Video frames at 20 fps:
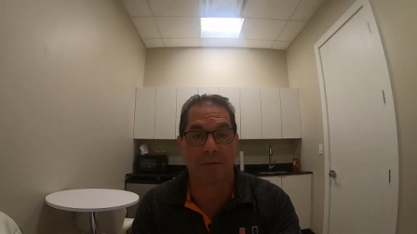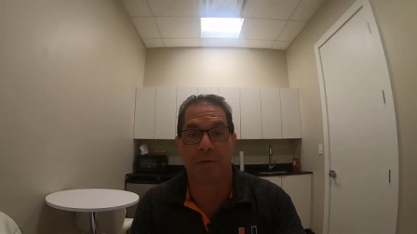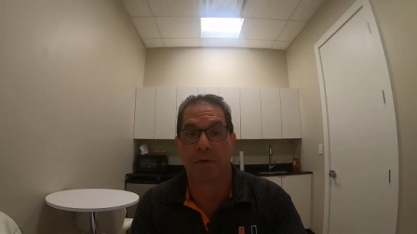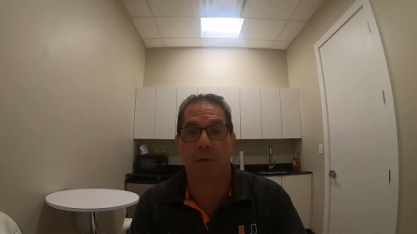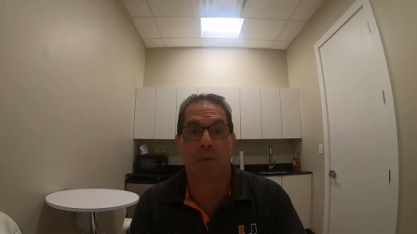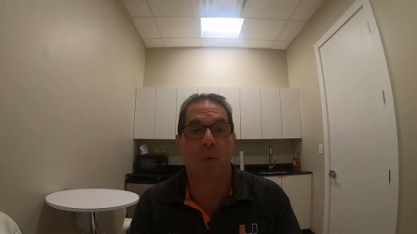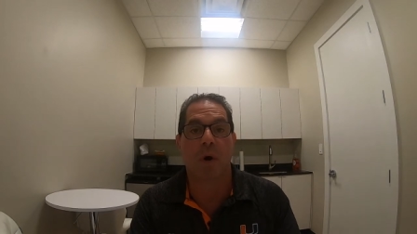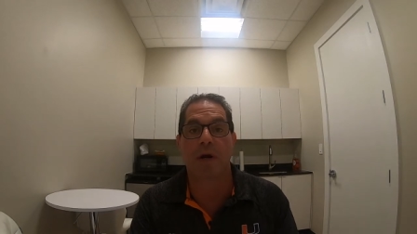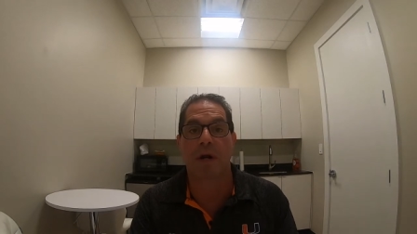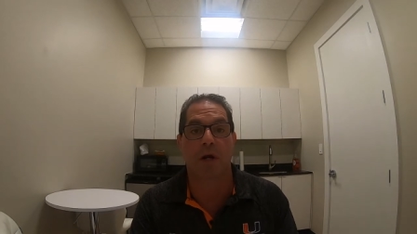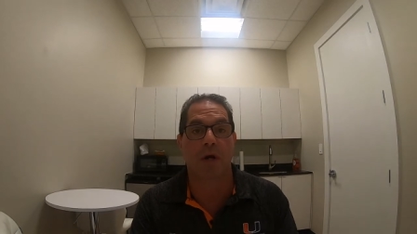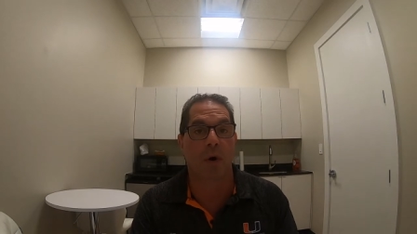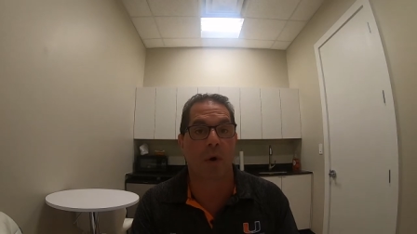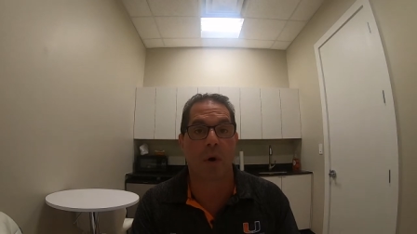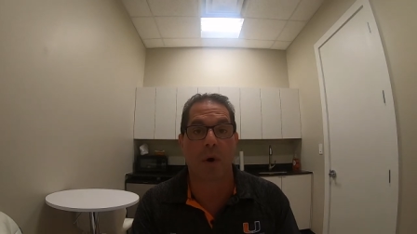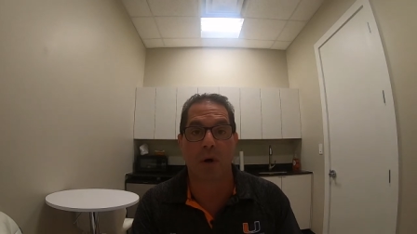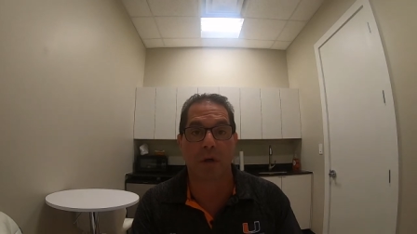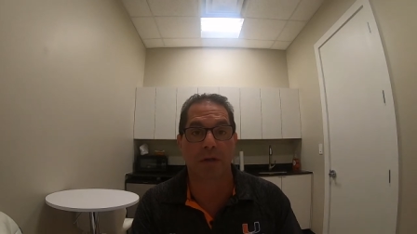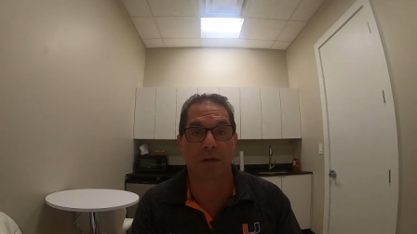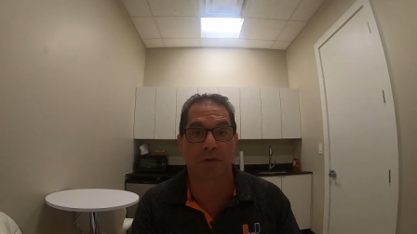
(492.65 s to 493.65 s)
If you want to
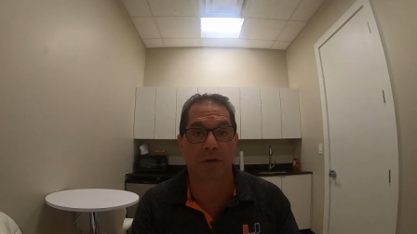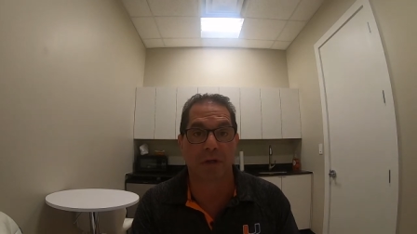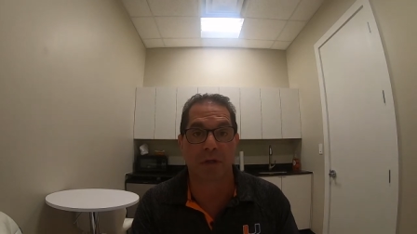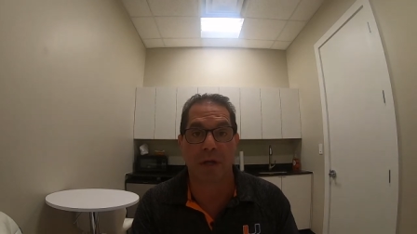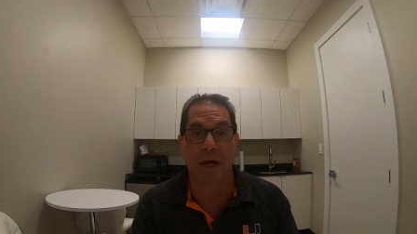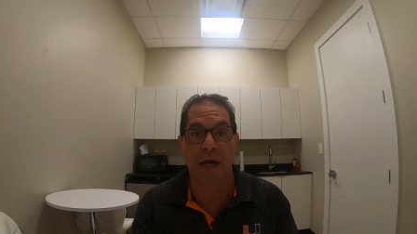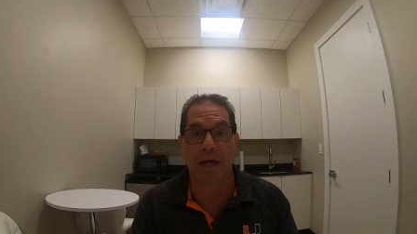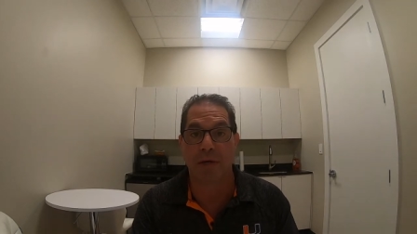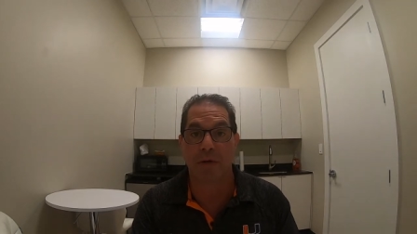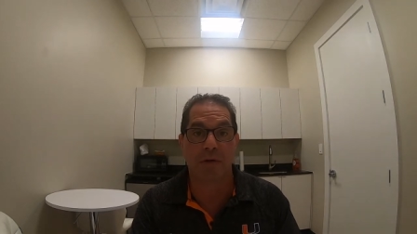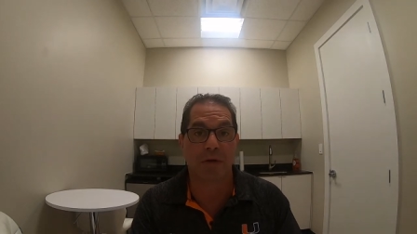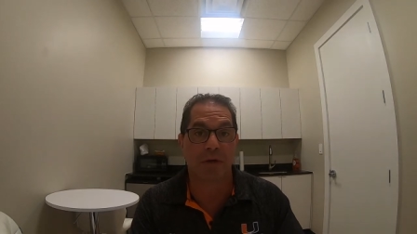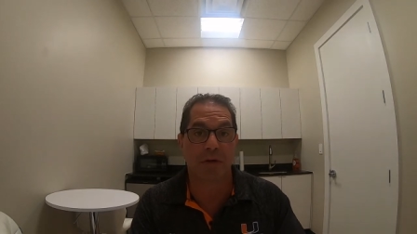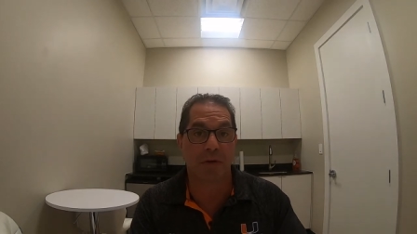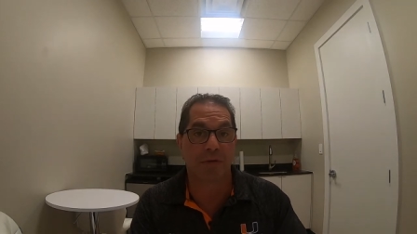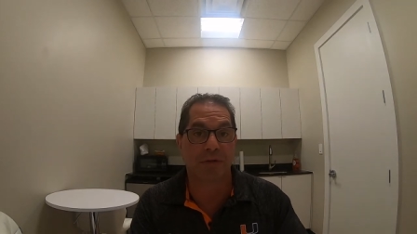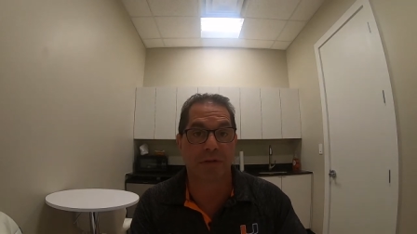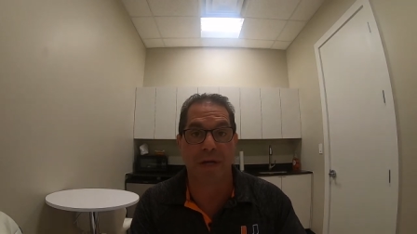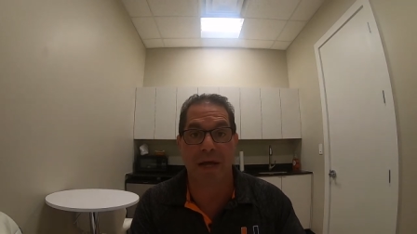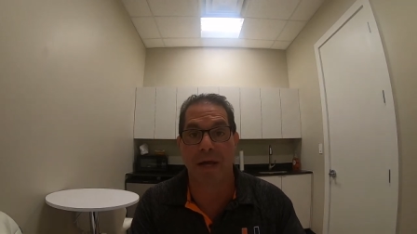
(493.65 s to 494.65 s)
go ultra light, you can
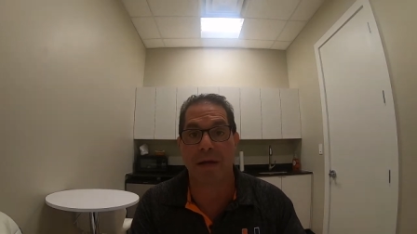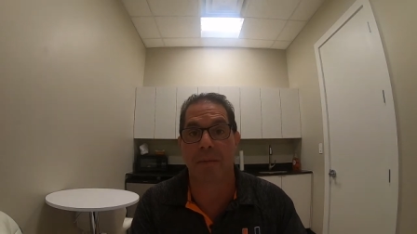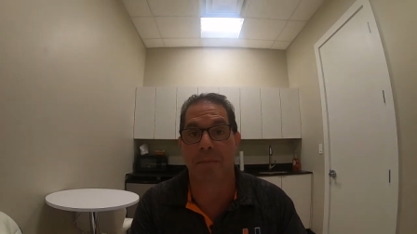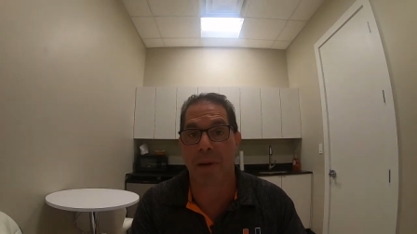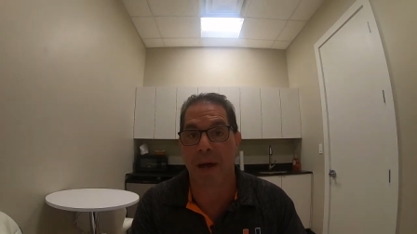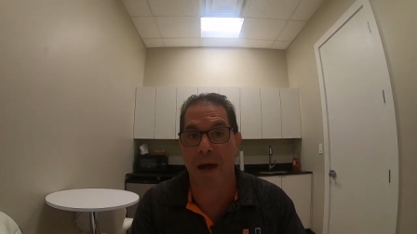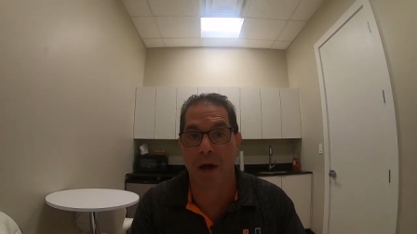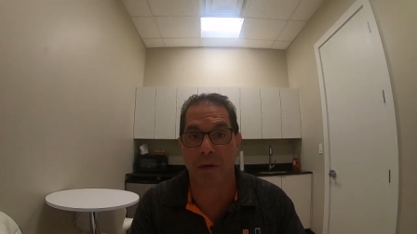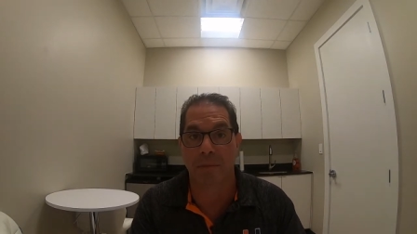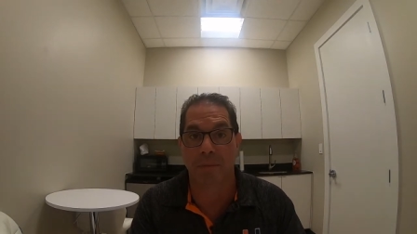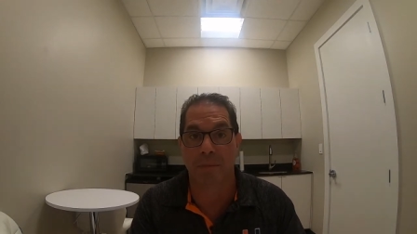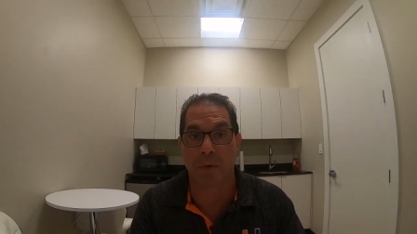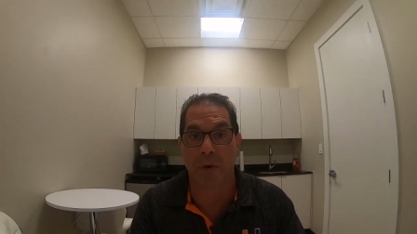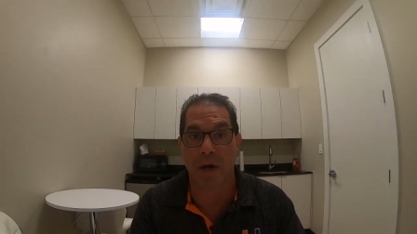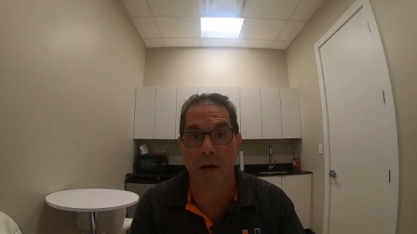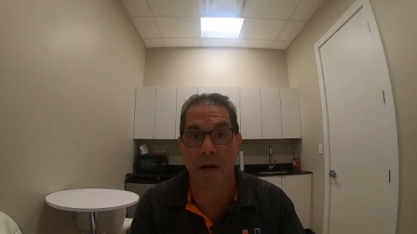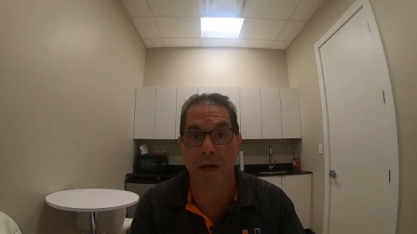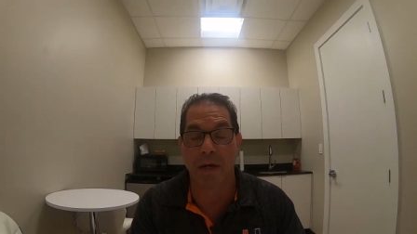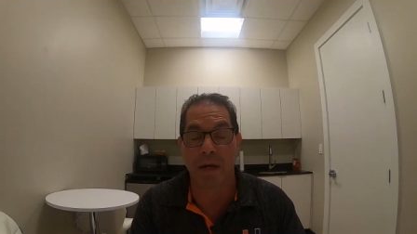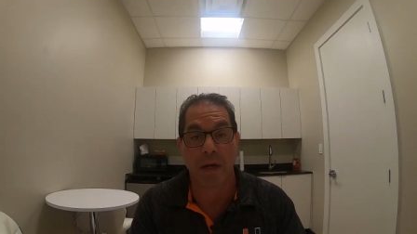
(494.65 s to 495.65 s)
use 10-pound
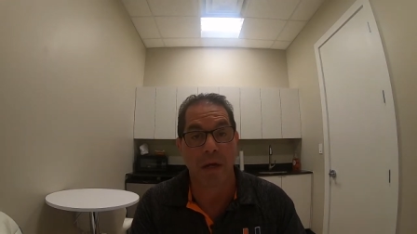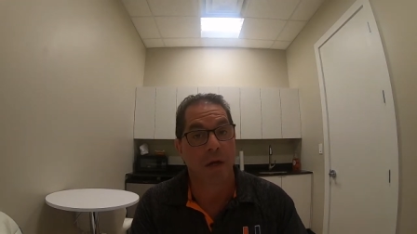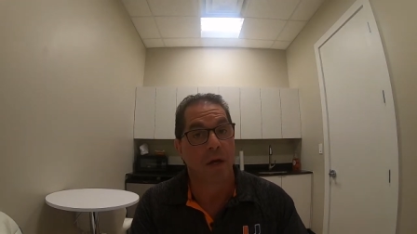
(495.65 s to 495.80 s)
Braid.